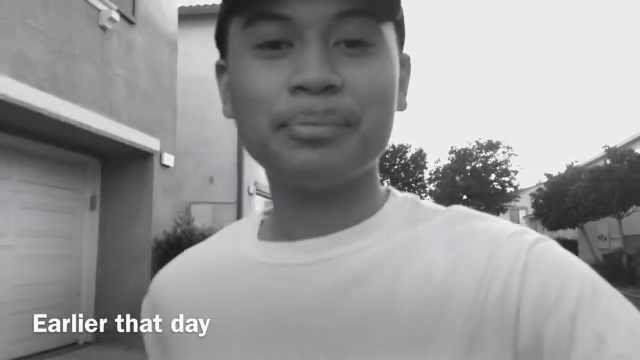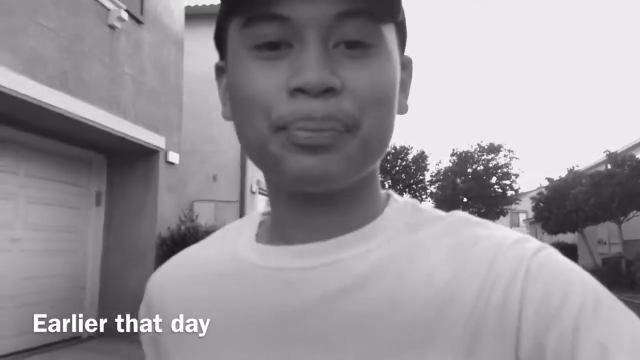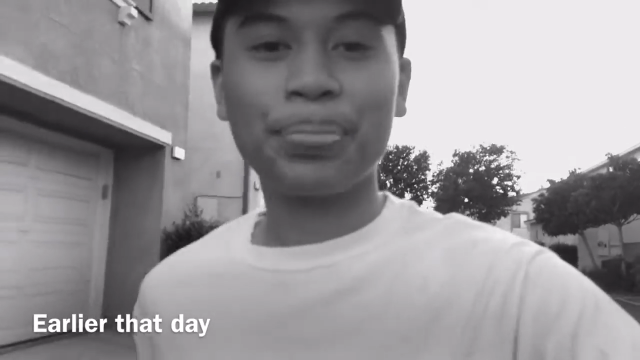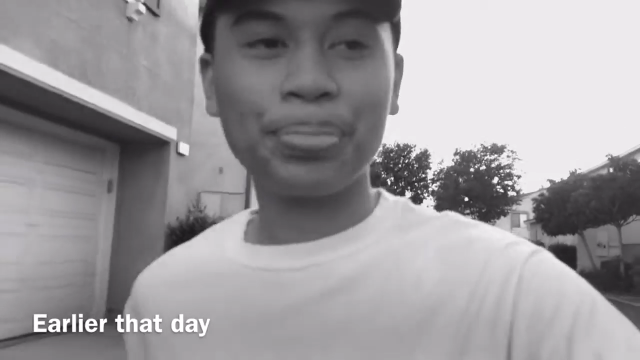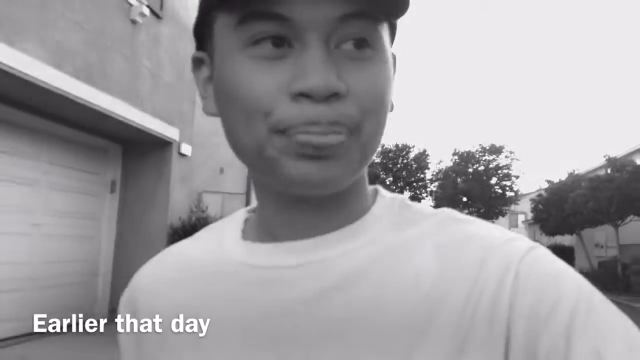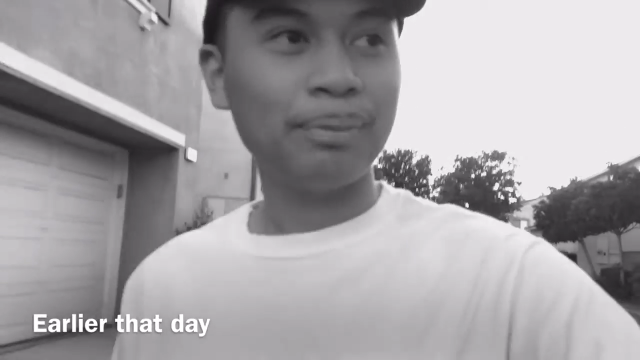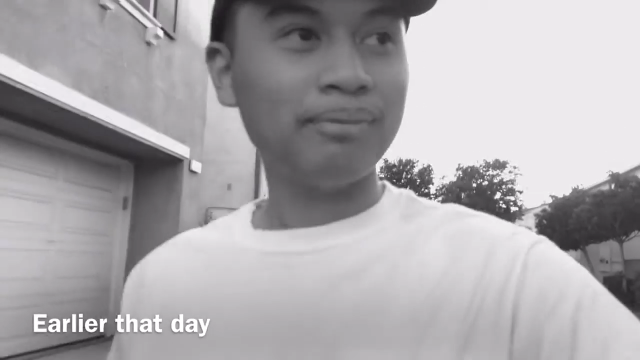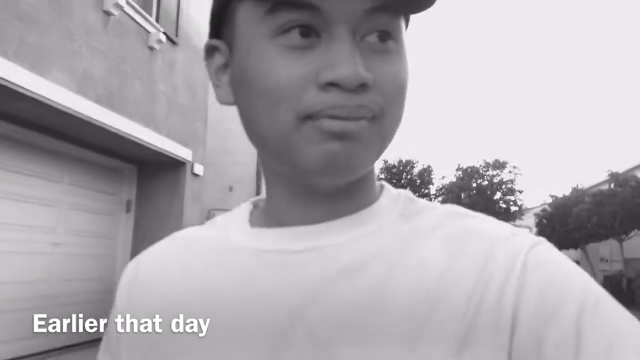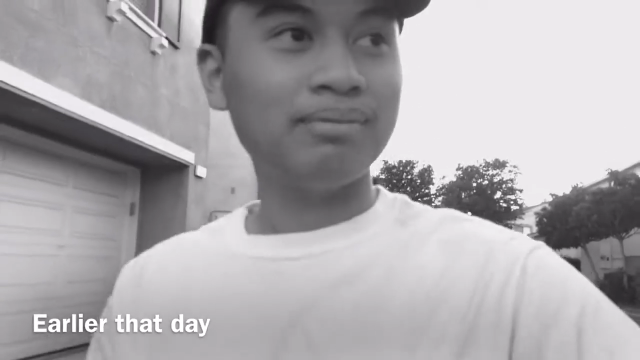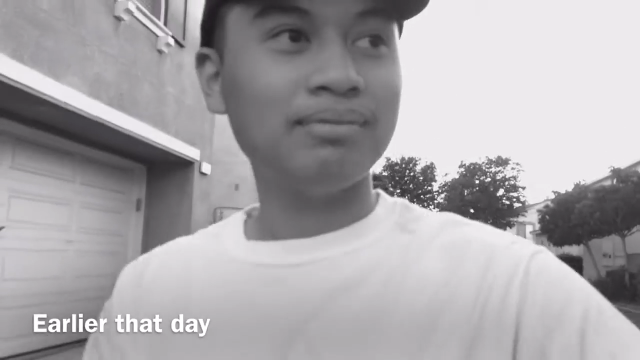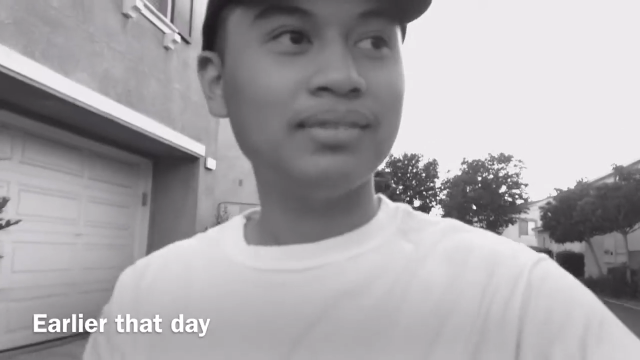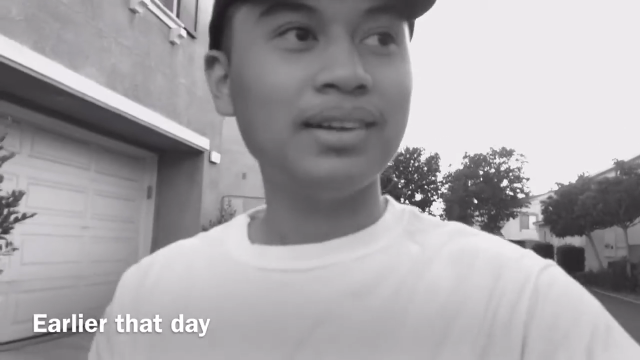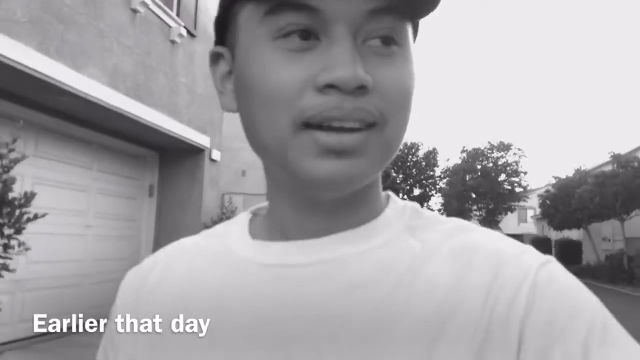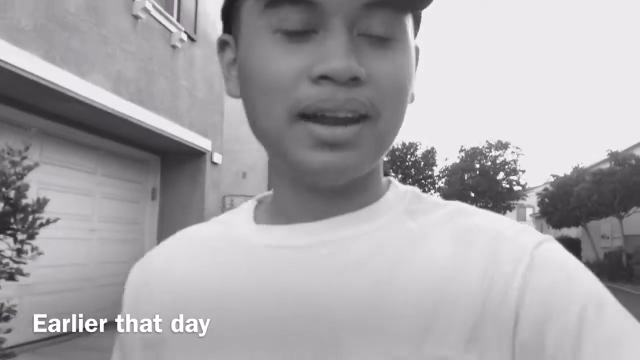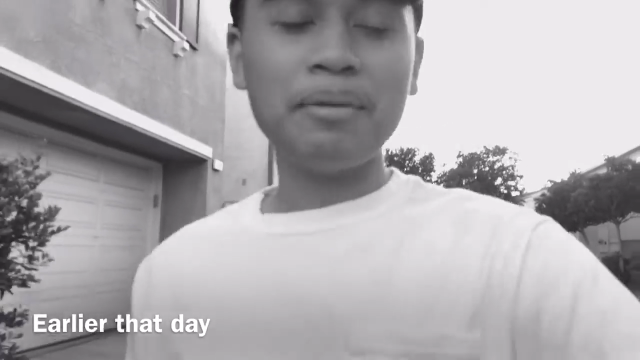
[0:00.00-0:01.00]

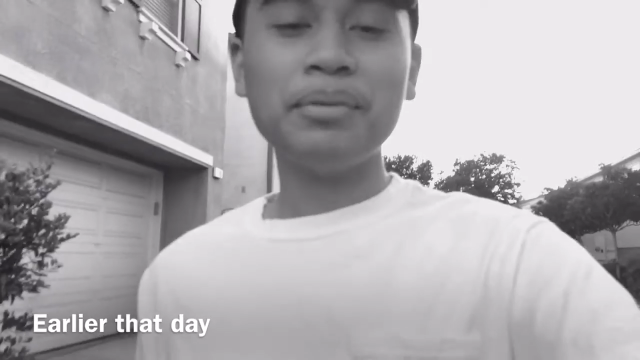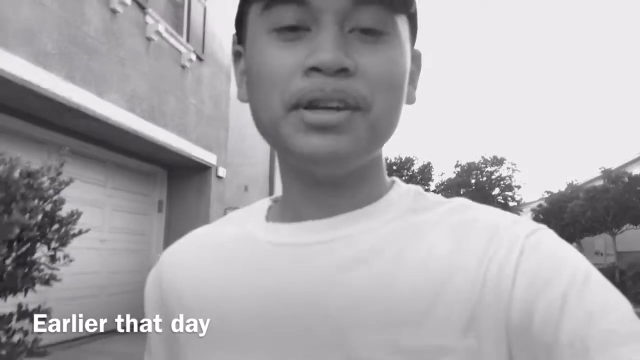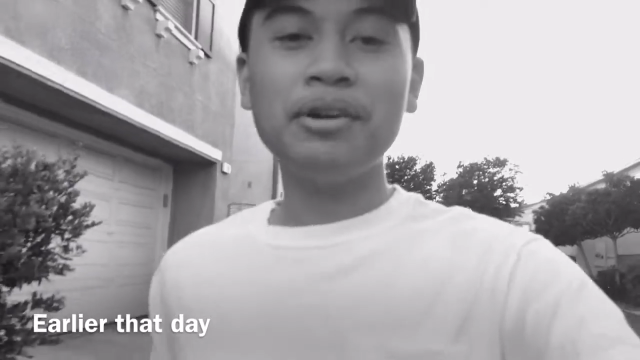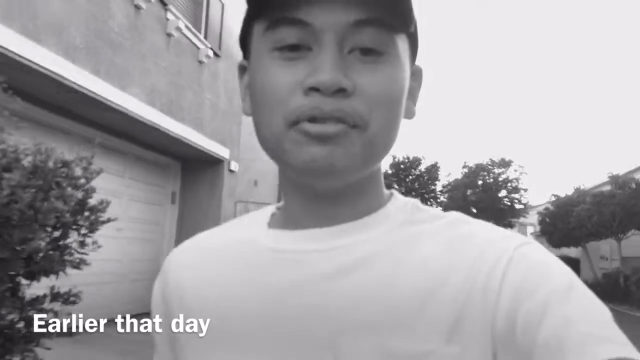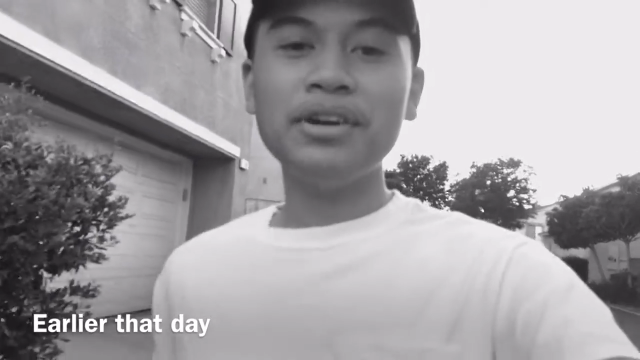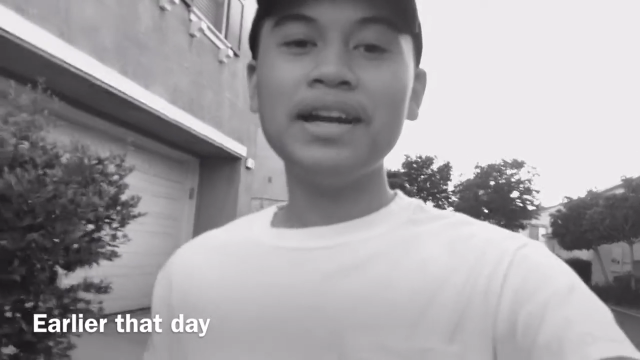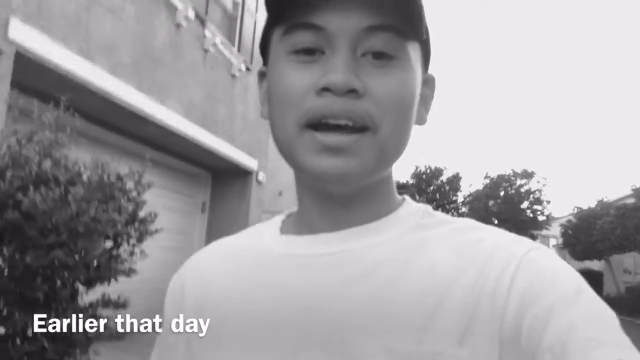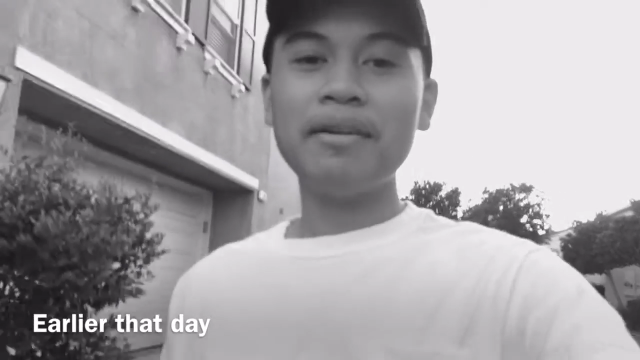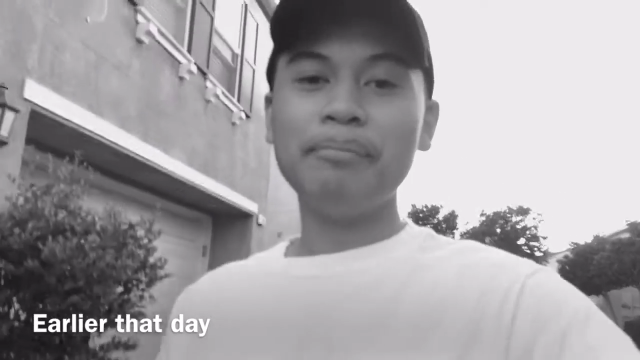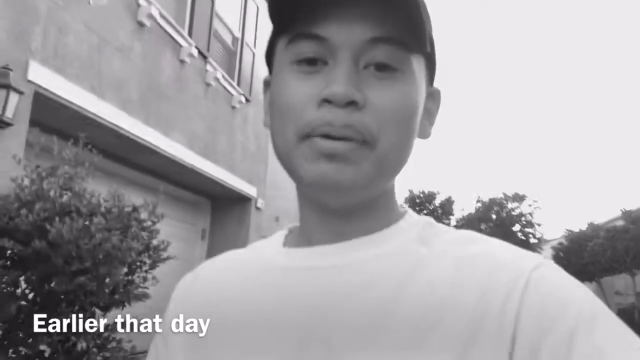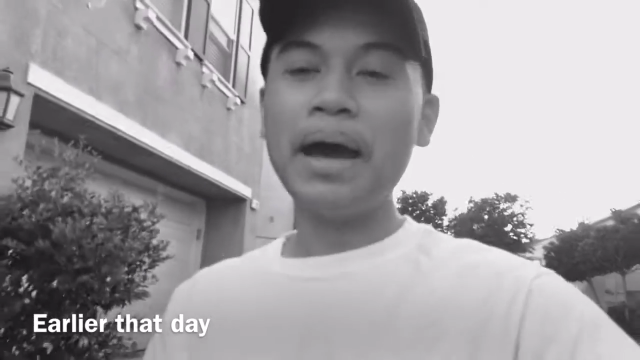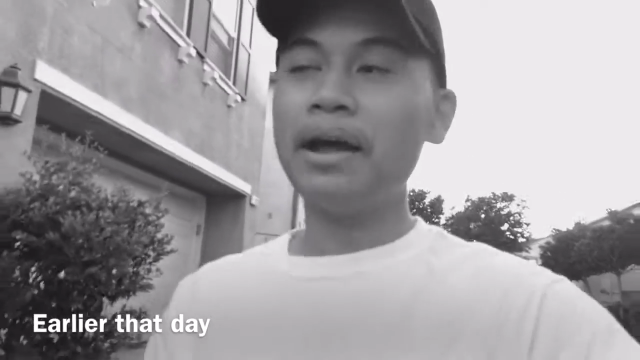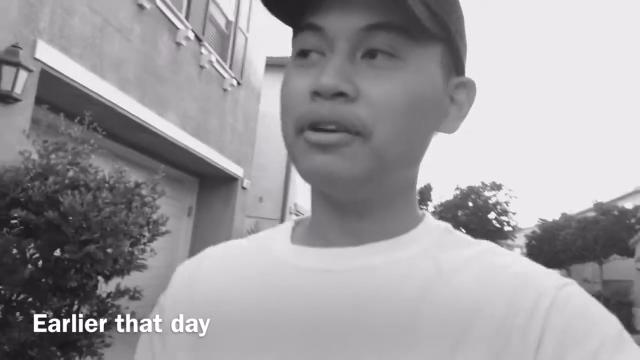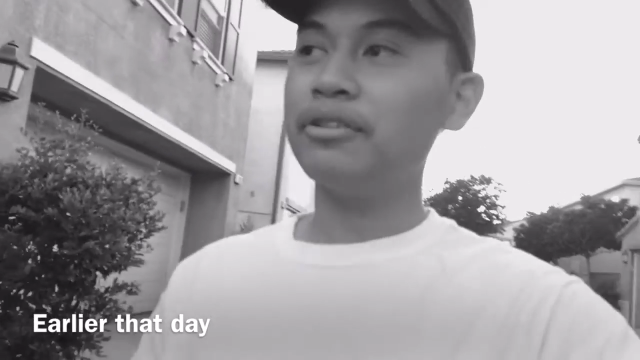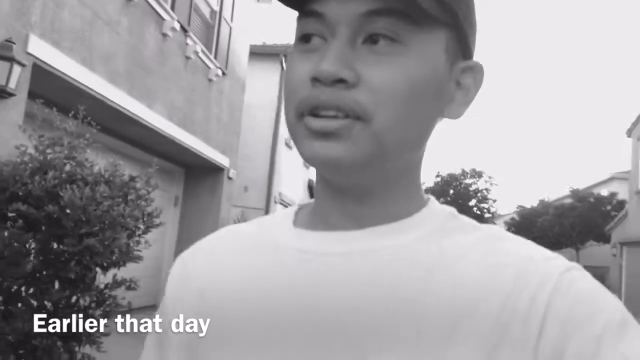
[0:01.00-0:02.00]
And I'm gonna run out of
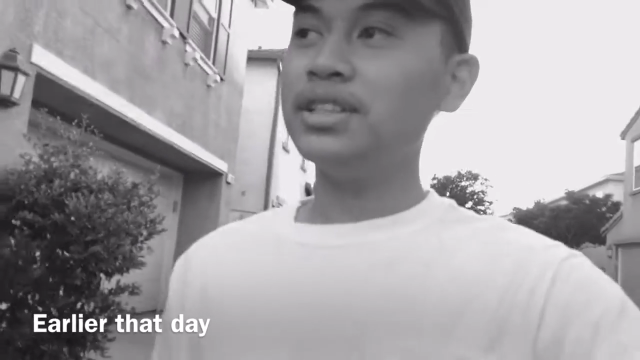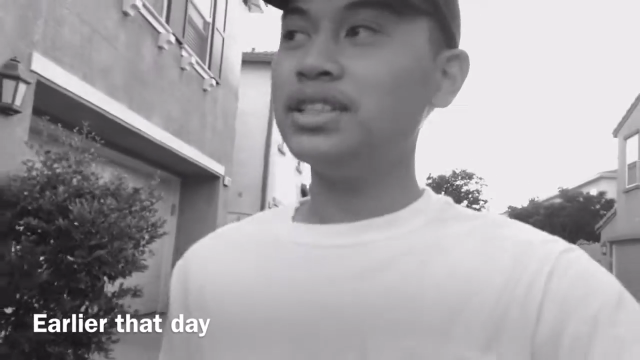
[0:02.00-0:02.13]
battery,